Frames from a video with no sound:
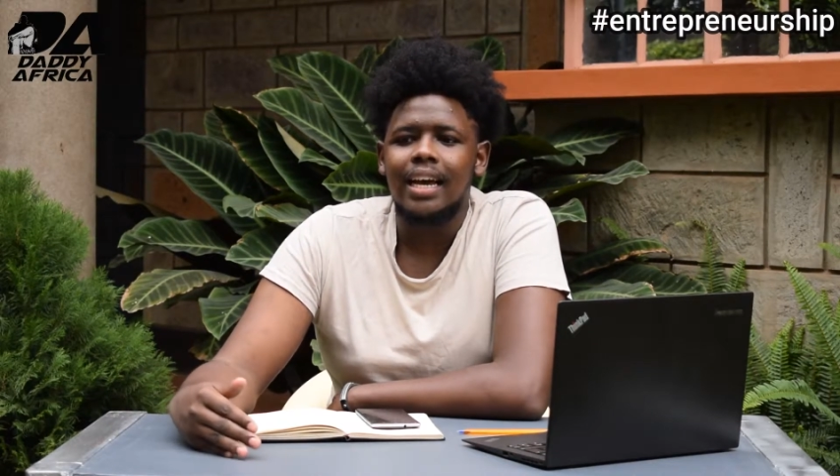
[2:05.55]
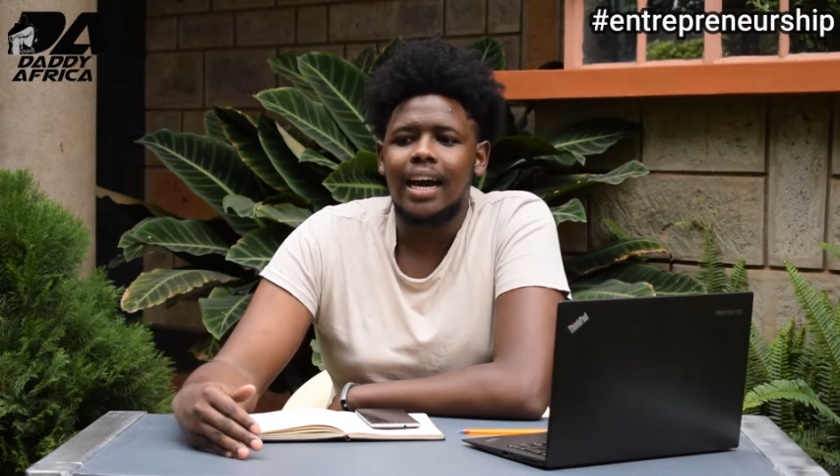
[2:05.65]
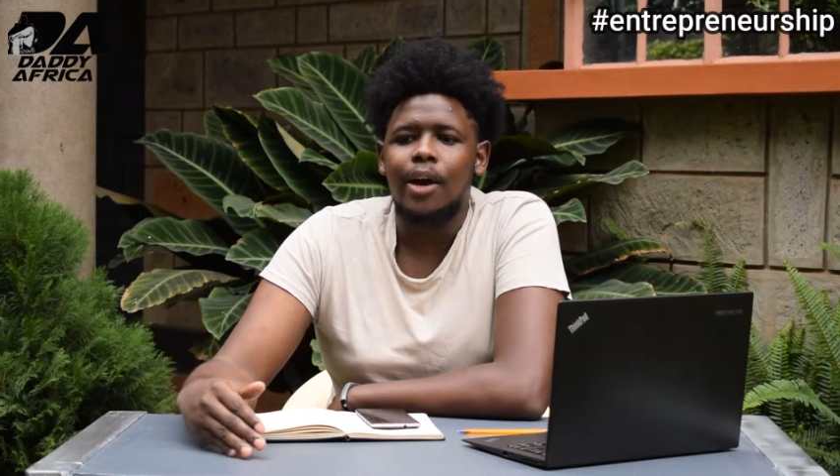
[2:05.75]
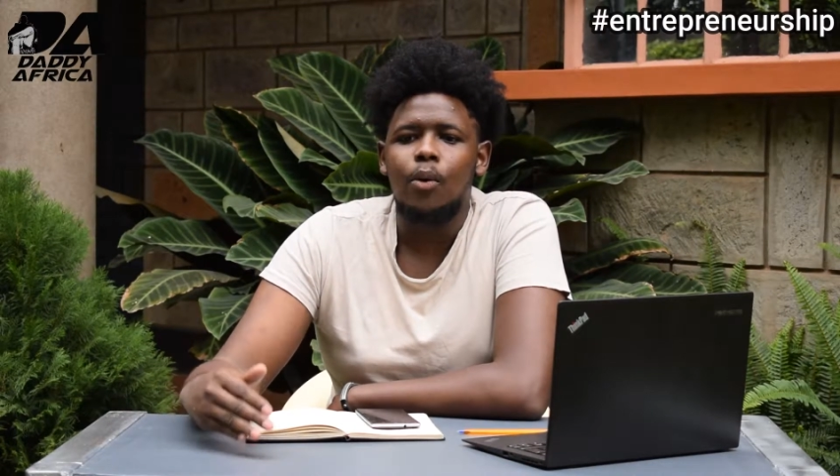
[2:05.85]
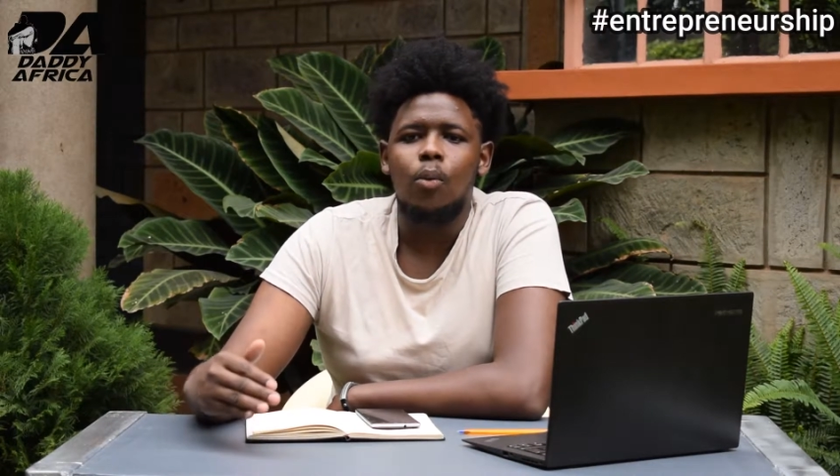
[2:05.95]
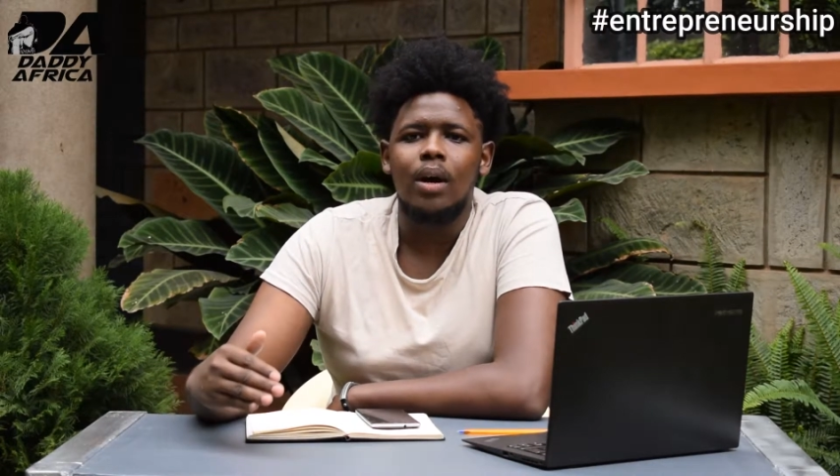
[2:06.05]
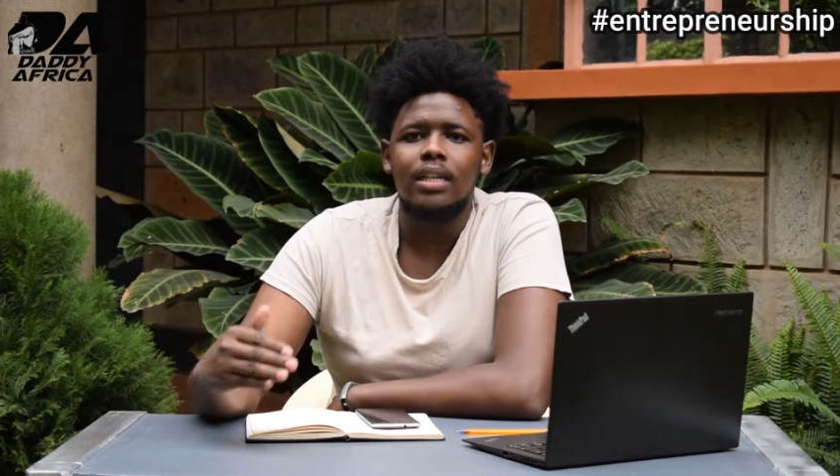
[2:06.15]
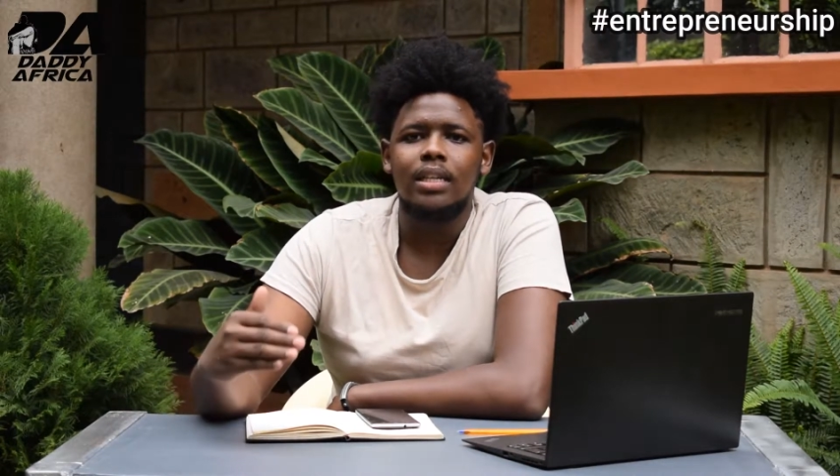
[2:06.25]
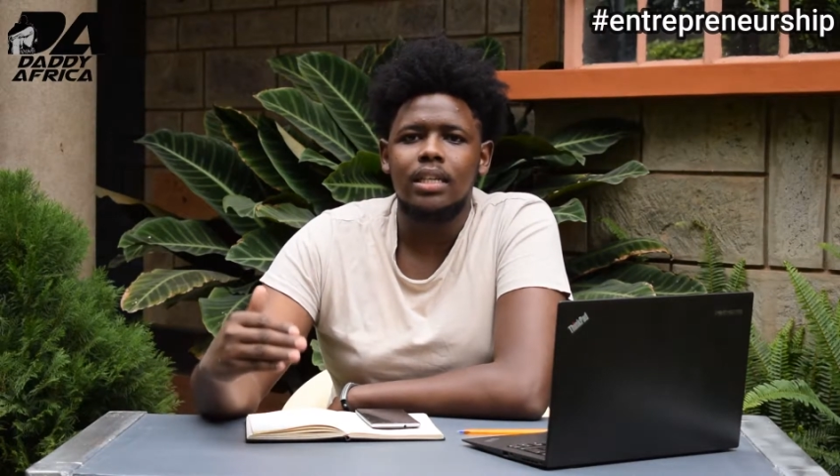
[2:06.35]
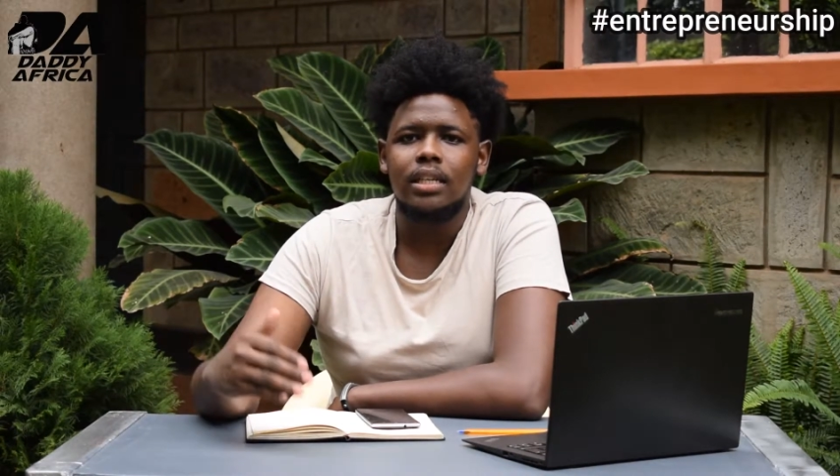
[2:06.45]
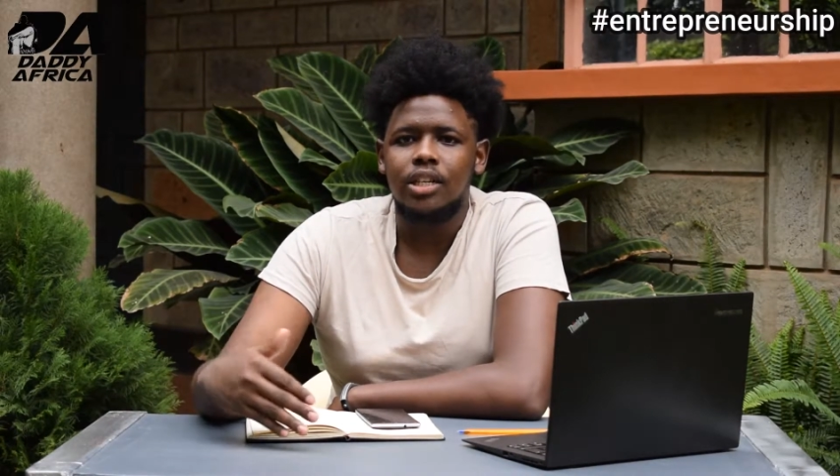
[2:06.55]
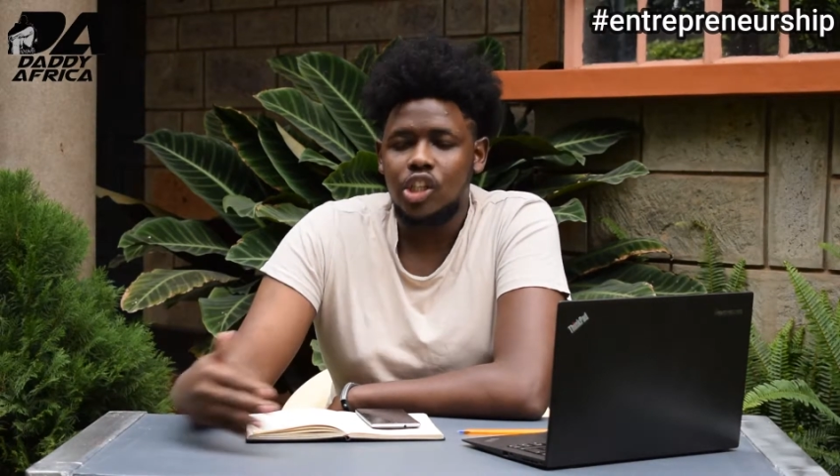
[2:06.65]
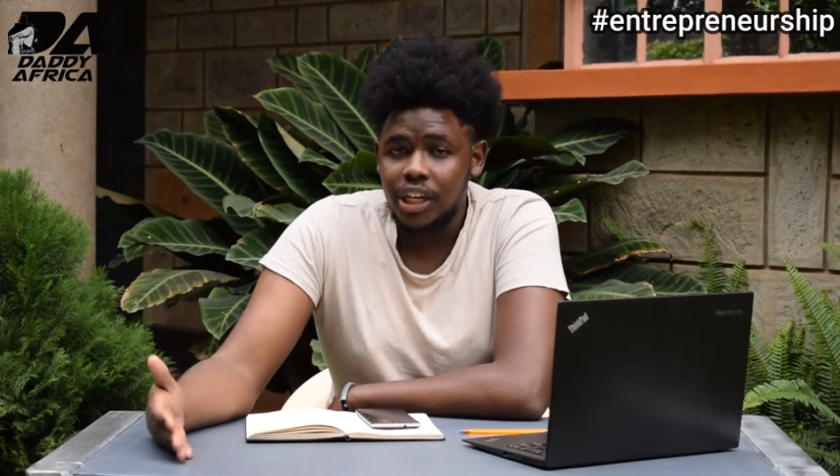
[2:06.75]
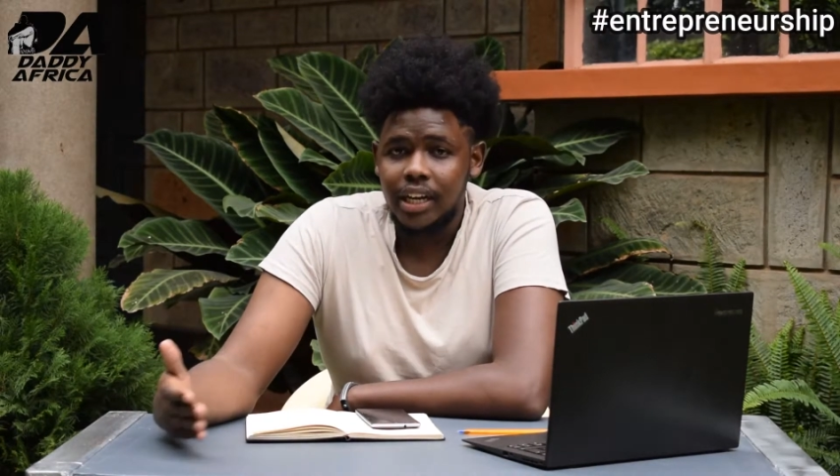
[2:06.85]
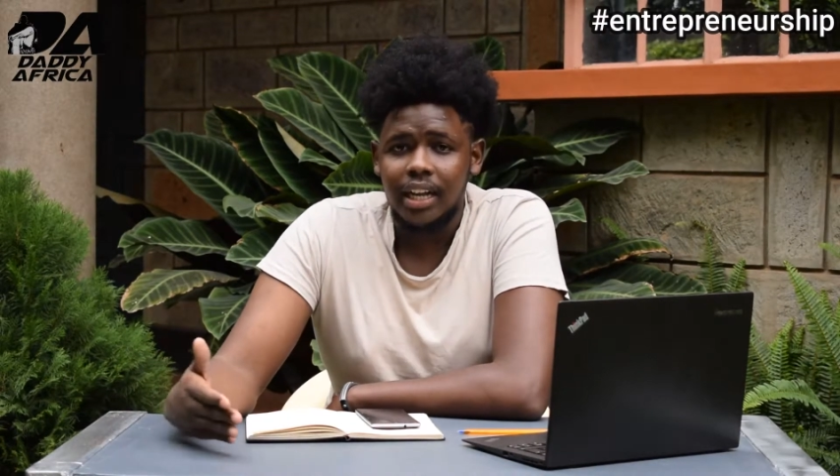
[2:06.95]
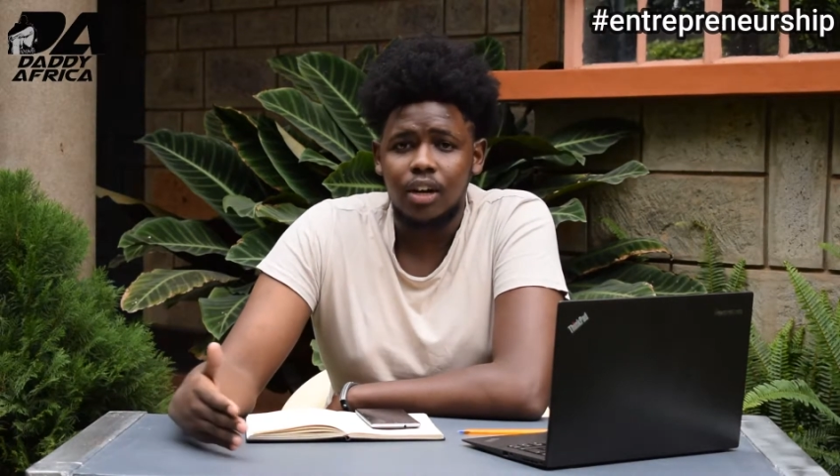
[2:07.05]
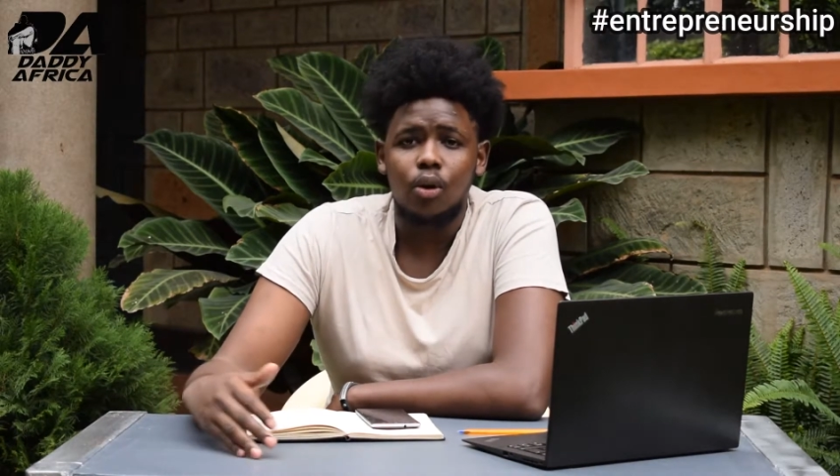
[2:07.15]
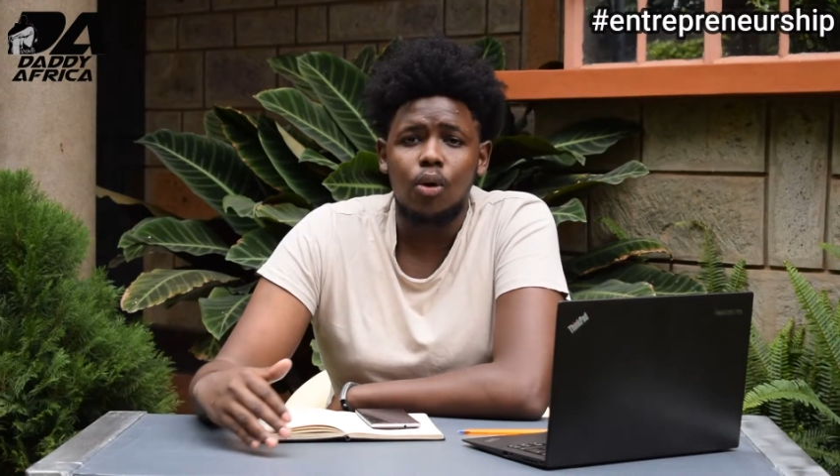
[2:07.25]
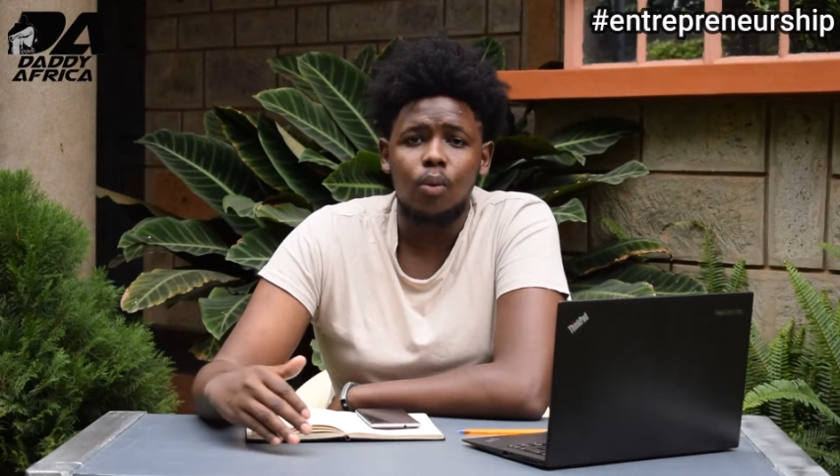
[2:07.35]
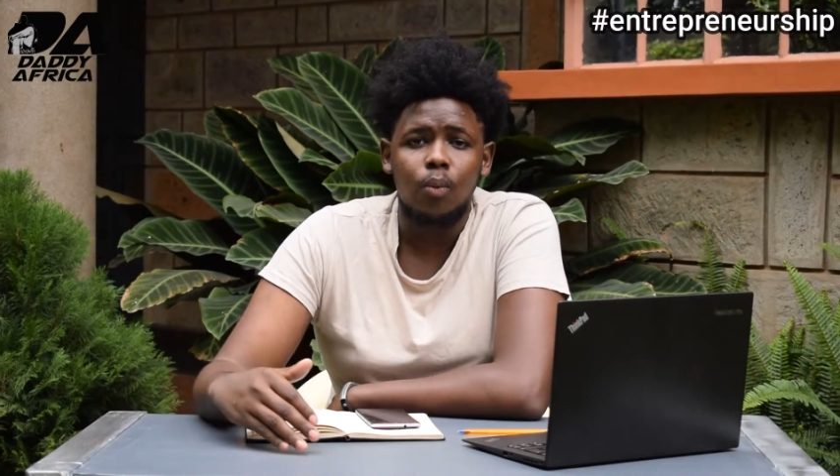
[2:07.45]
I want chicken
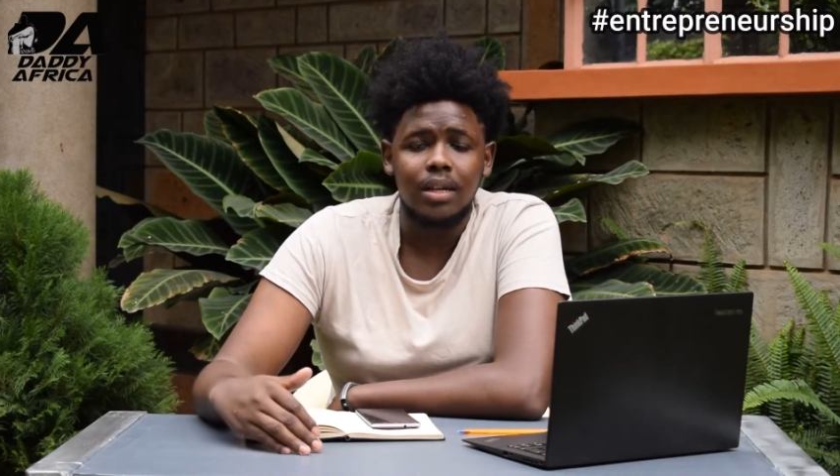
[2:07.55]
or